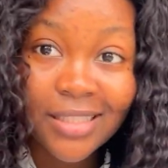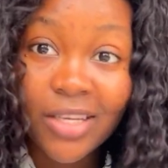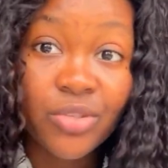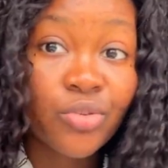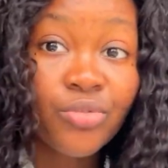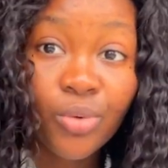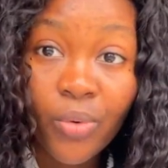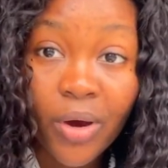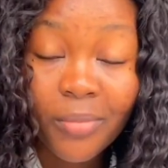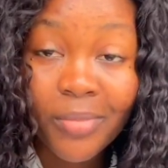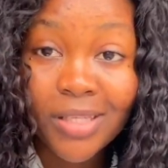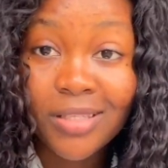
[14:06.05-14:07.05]
there is no
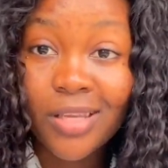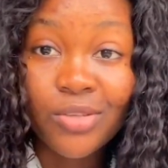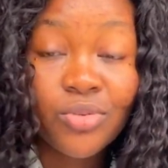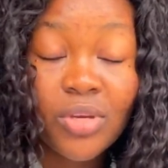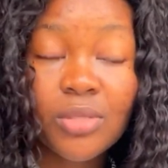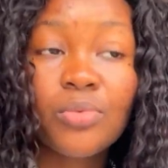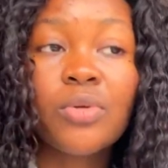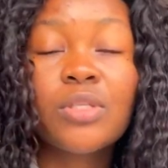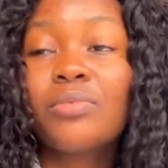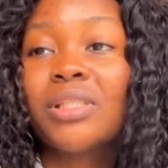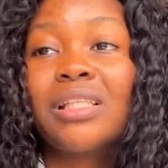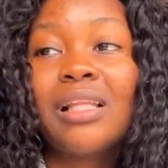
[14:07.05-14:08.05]
requirements, there is no
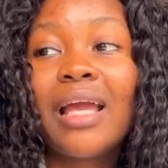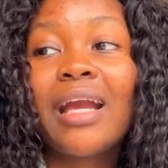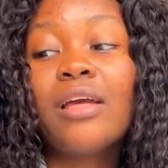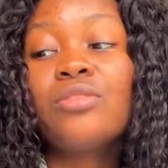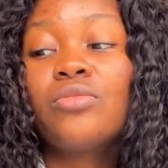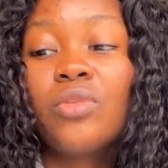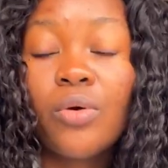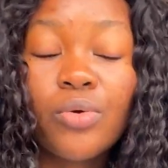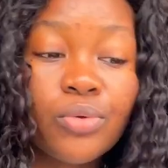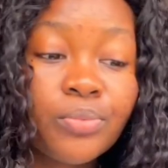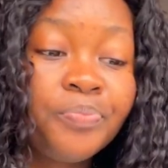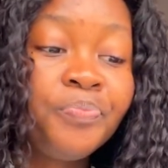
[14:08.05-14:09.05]
experience, but like I used to
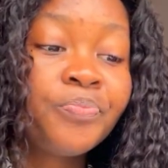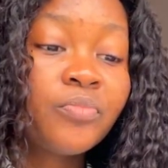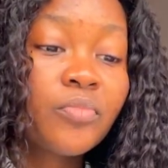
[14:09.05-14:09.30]
tell you,